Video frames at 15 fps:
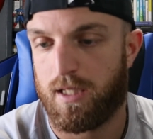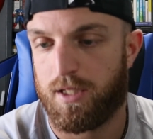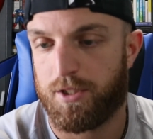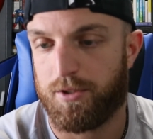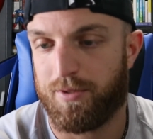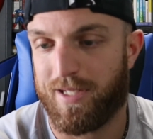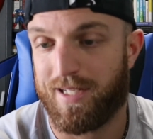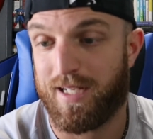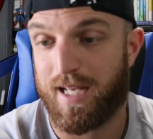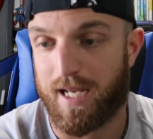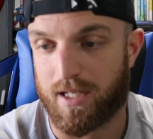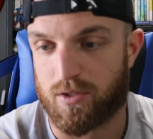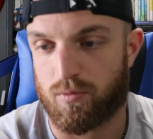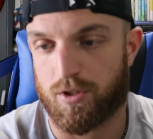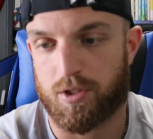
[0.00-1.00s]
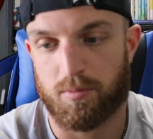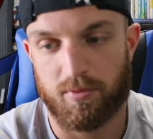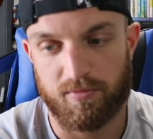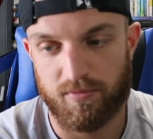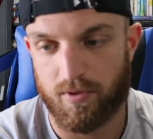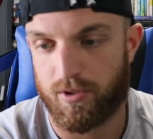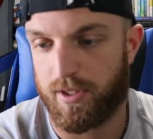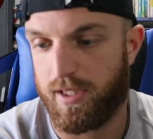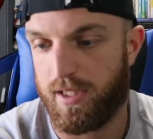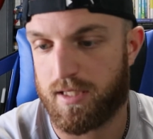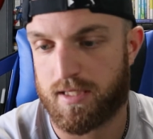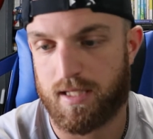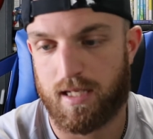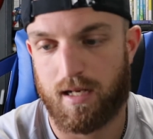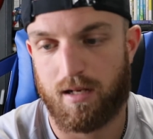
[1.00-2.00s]
You hit next. What's your preferred eating
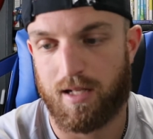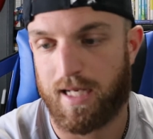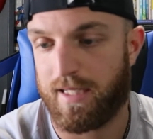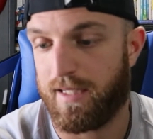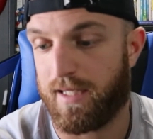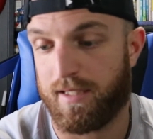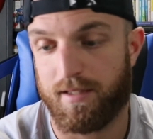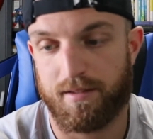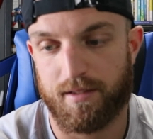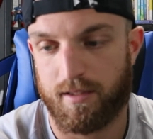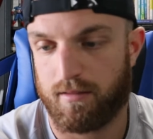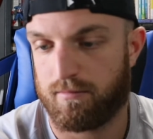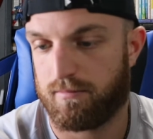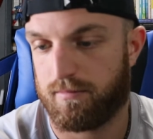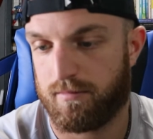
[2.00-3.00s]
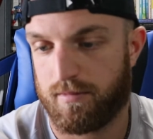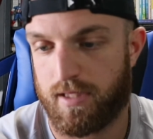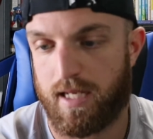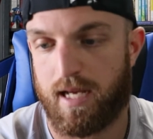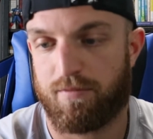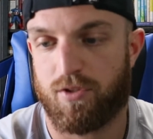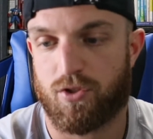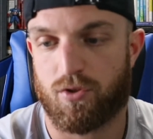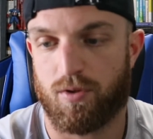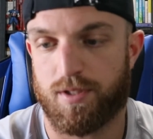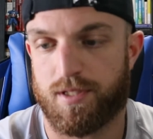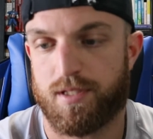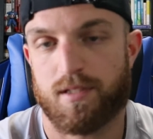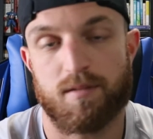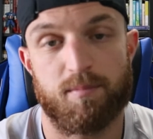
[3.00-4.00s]
style? I eat anything. They have the
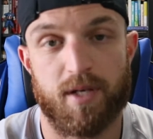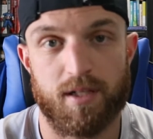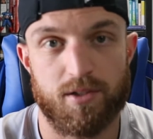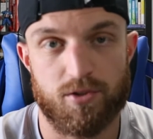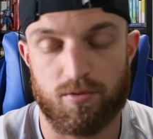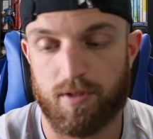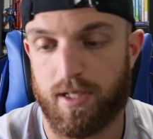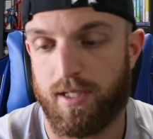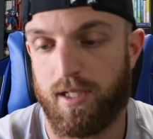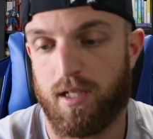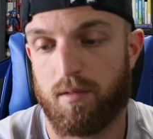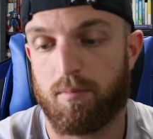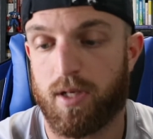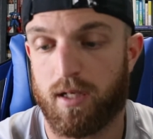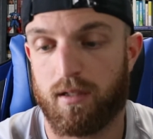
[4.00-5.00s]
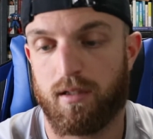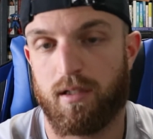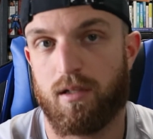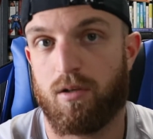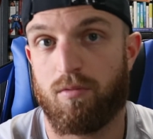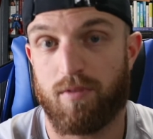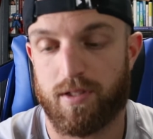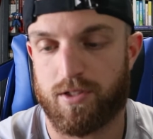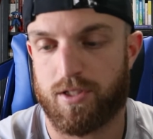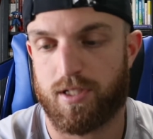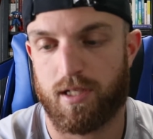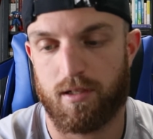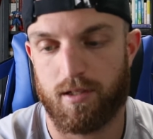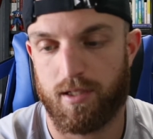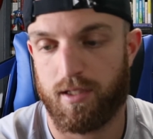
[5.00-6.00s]
choices of Mediterranean, paleo,
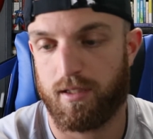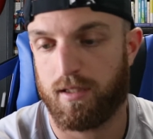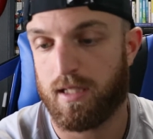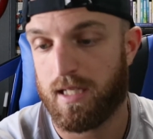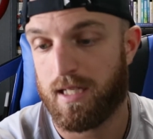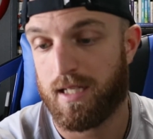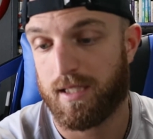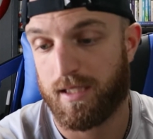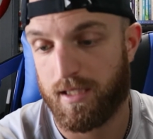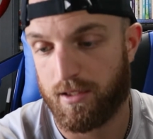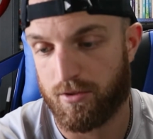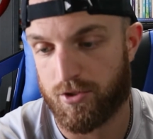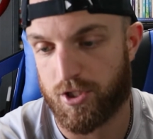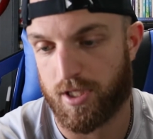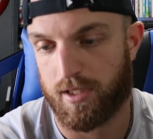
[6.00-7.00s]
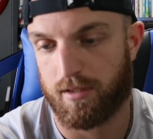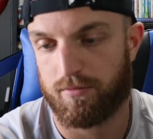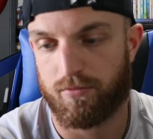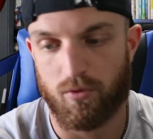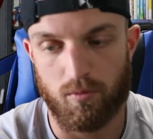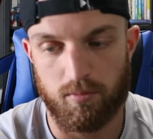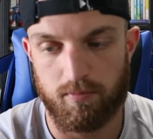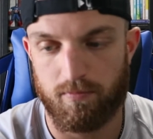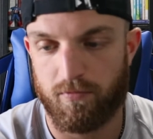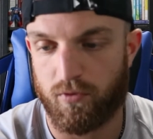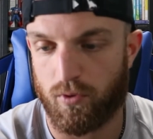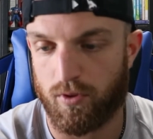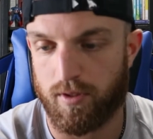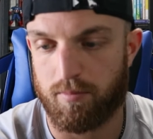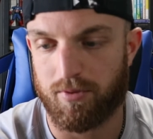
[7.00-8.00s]
vegetarian, ketogenic,
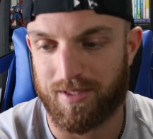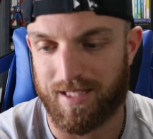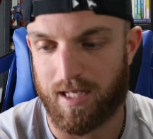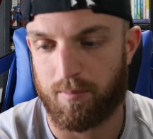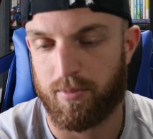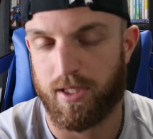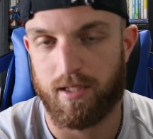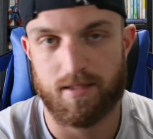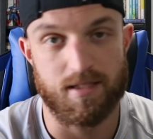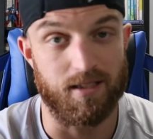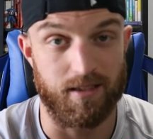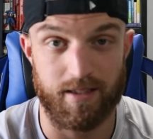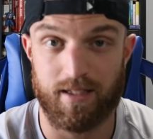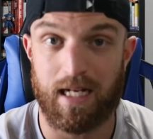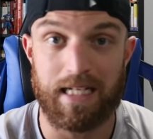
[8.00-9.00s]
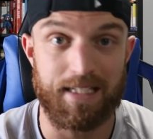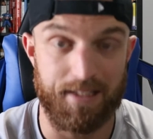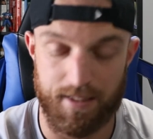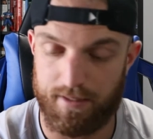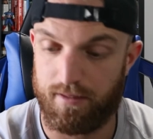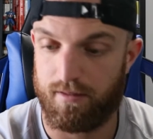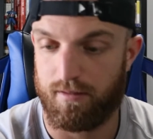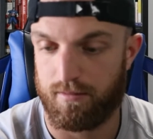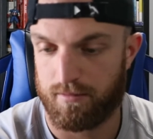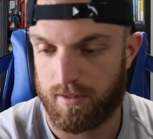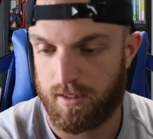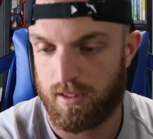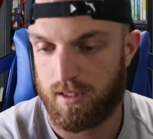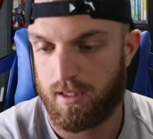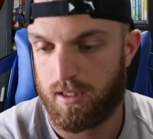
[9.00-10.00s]
fully plant-based. Again, I eat anything.
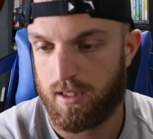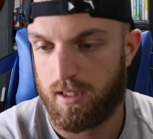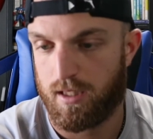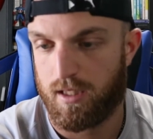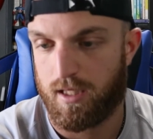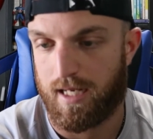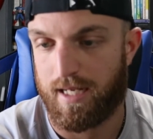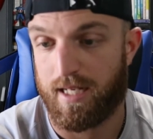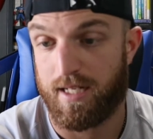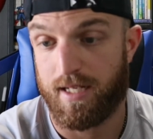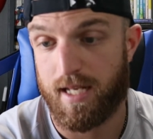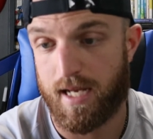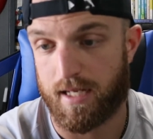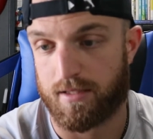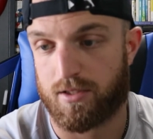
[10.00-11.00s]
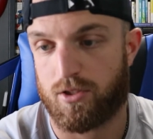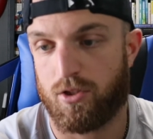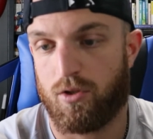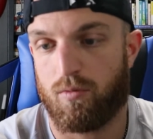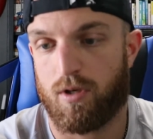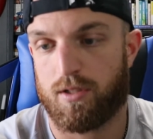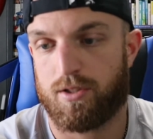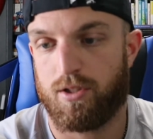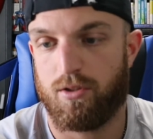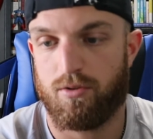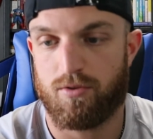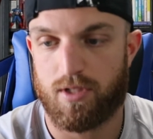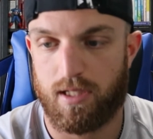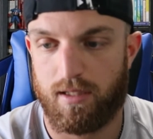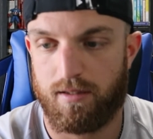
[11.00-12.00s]
I hit next. Do you want to
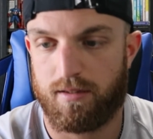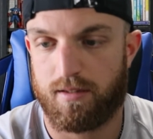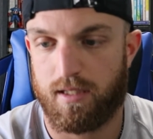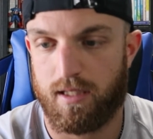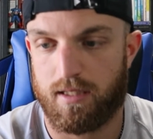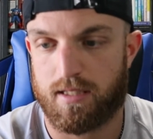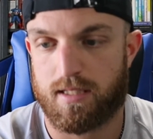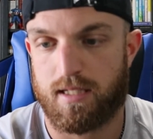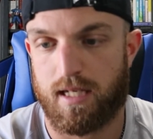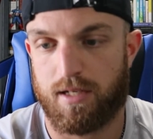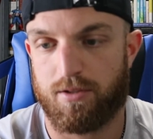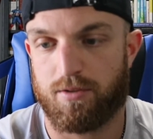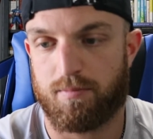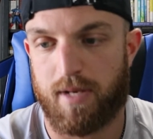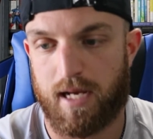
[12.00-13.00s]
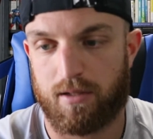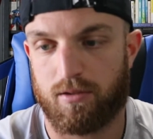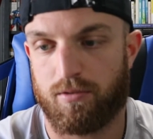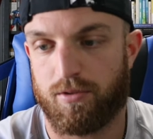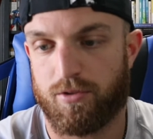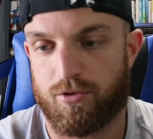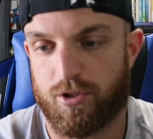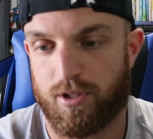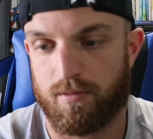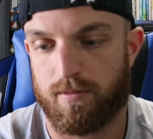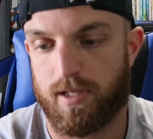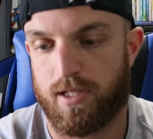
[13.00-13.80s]
use anything standard macronutrient